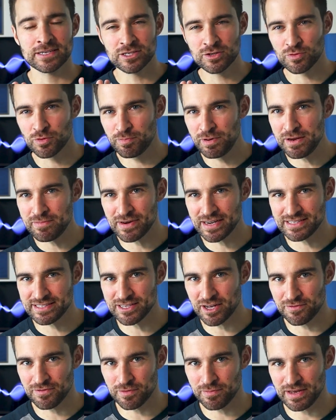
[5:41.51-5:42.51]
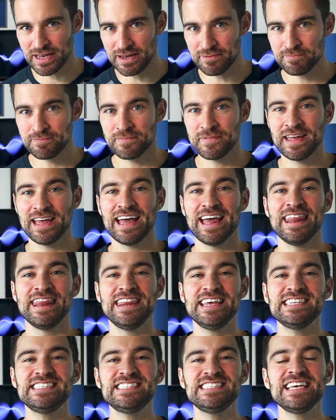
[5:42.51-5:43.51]
To repeat myself a bit,
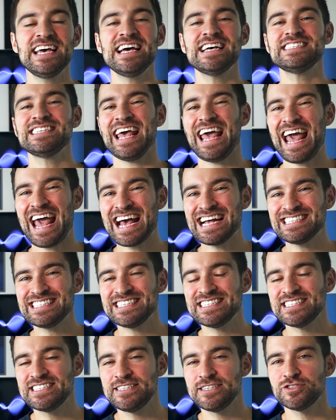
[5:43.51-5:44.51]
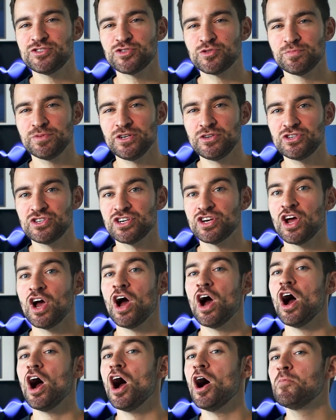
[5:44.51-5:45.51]
this says S's distribution
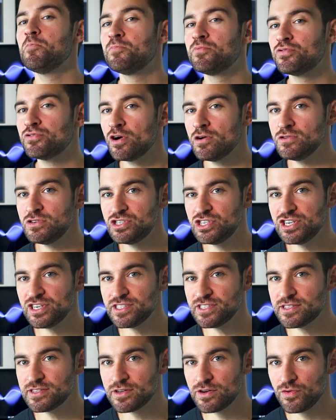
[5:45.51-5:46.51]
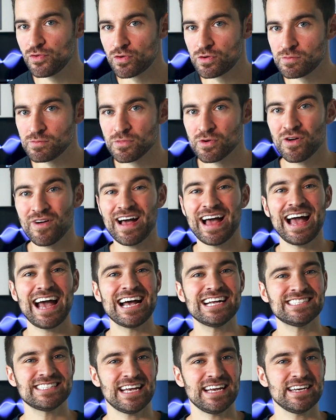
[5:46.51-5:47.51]
approaches the normal
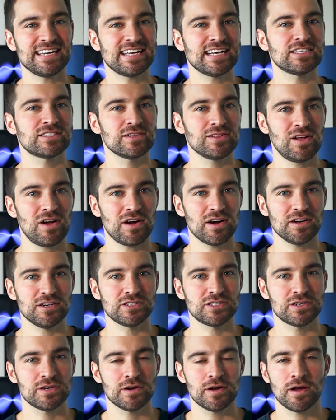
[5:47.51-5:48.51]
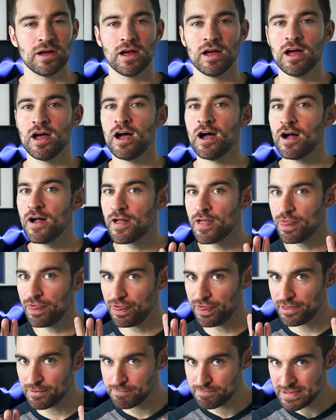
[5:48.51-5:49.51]
as n gets large.
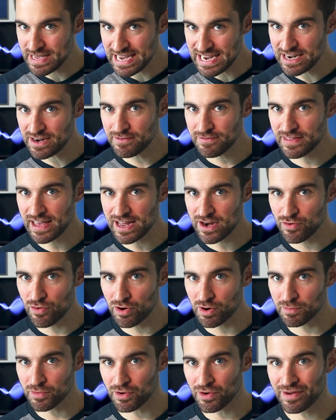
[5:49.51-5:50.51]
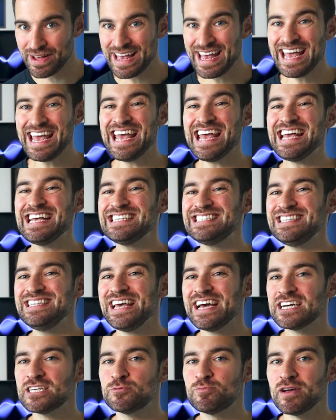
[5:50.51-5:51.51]
The mean of that normal is
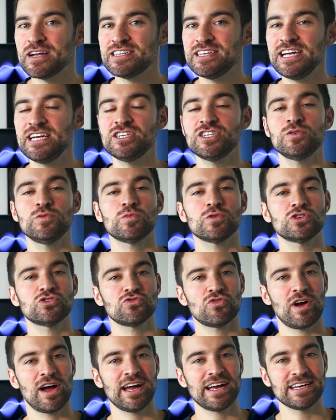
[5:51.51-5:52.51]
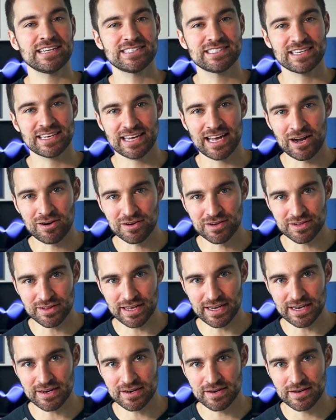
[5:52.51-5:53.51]
the expectation we're trying to
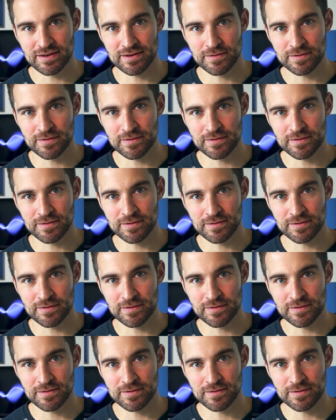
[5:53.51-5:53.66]
calculate